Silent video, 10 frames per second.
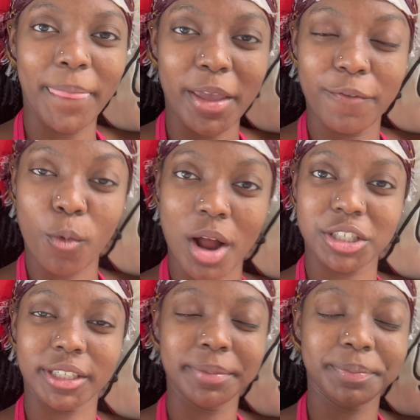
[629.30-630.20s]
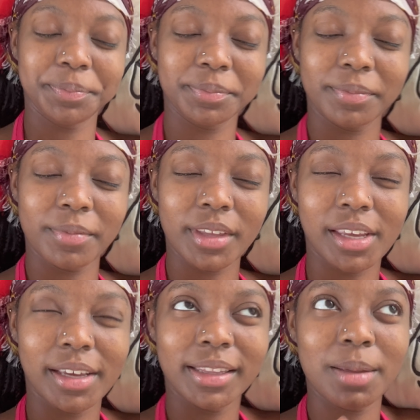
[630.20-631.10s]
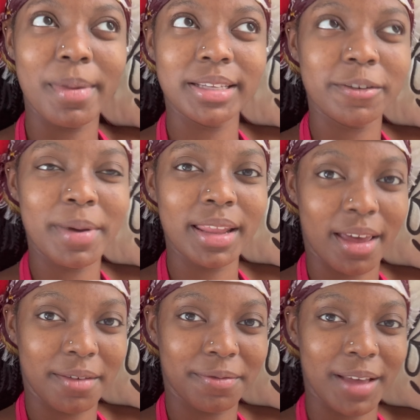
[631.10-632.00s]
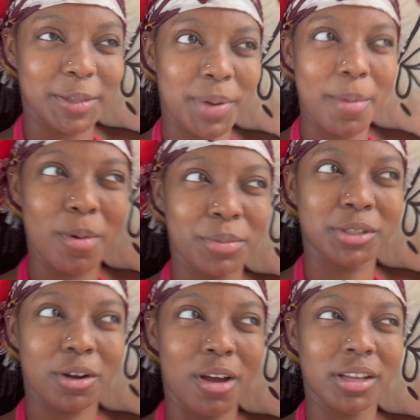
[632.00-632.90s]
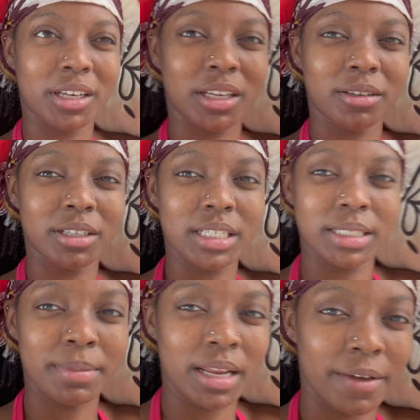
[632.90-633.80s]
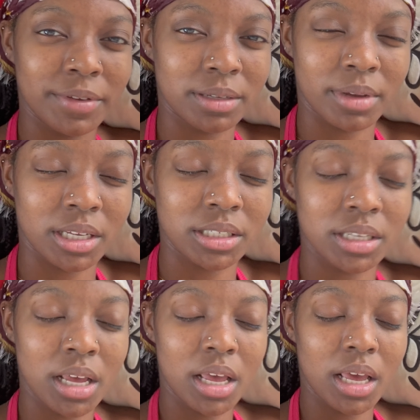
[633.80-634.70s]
Thank you for watching. The mess of my life. That's probably what I'm gonna start calling it because my life is a mess.